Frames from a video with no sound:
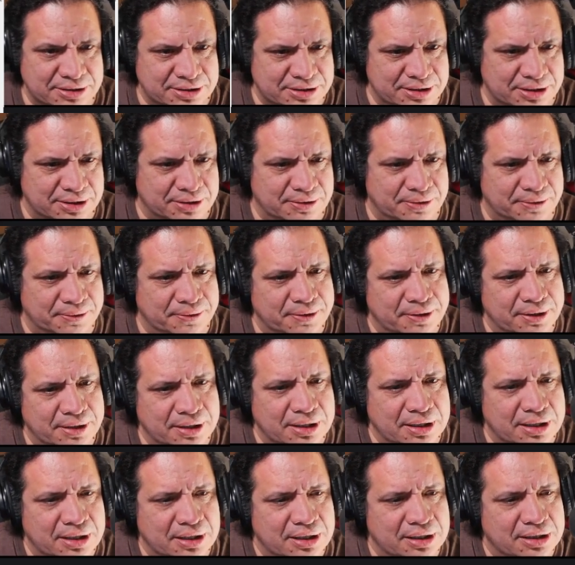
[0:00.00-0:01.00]
So
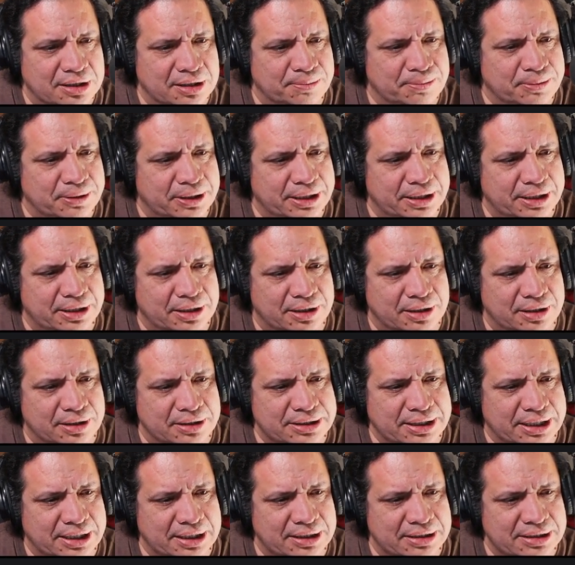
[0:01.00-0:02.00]
the
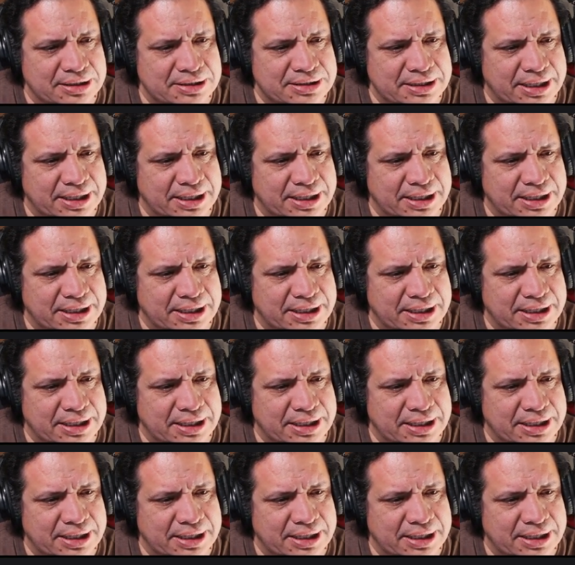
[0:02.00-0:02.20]
player taking